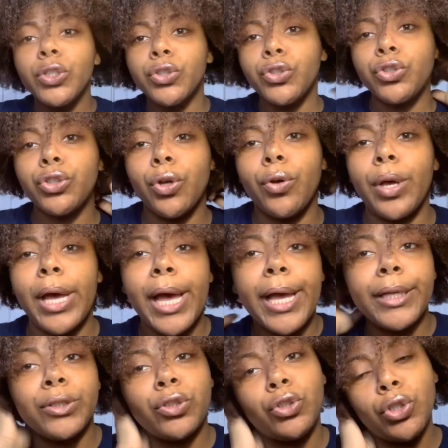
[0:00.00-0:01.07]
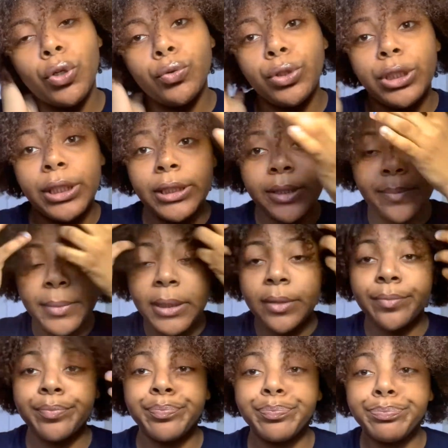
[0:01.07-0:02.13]
So guys, don't judge
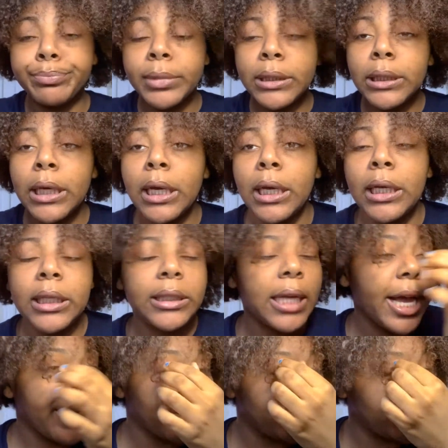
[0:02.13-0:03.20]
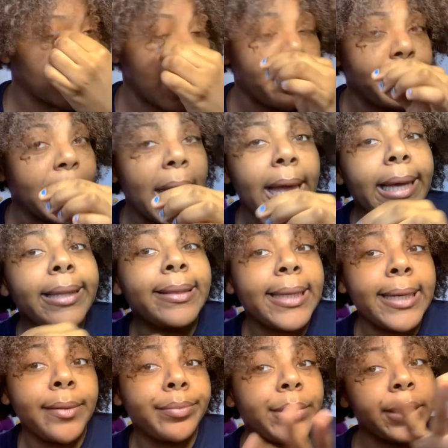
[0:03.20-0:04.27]
me because I'm not
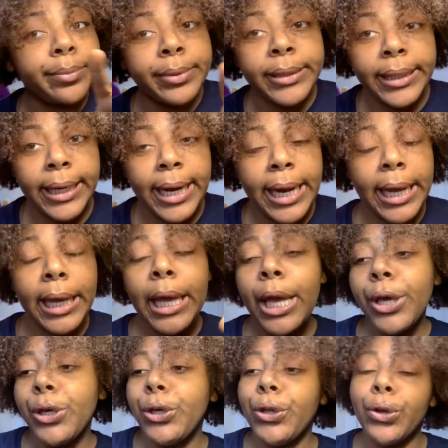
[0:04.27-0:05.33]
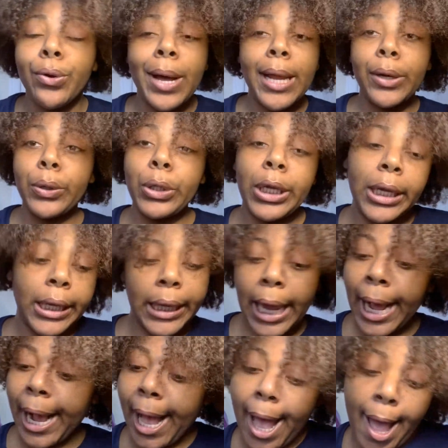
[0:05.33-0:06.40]
glammed up today. I don't look
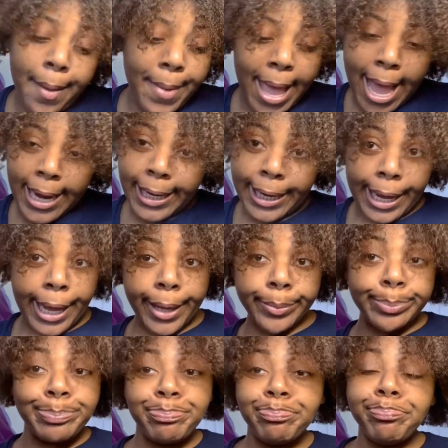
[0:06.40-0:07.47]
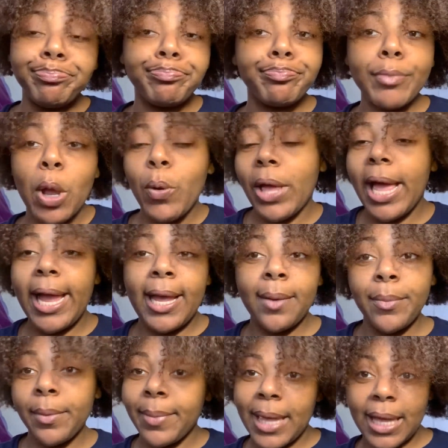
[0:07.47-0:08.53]
like a baddie. Well, I
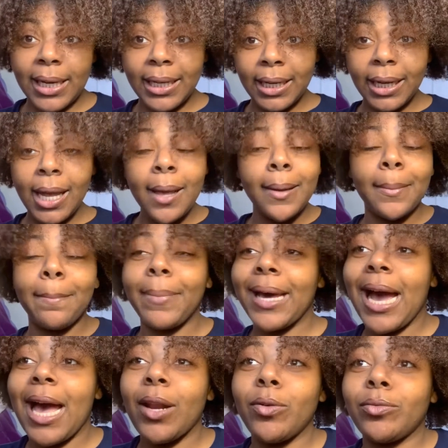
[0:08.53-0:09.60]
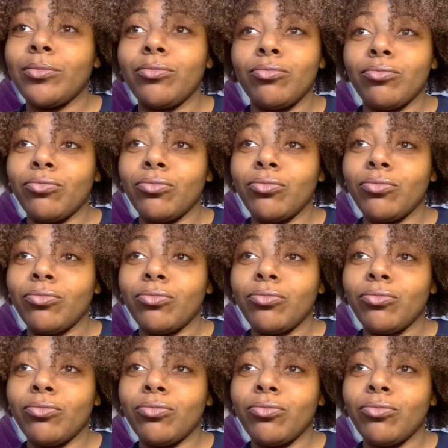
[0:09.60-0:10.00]
am a baddie, but I don't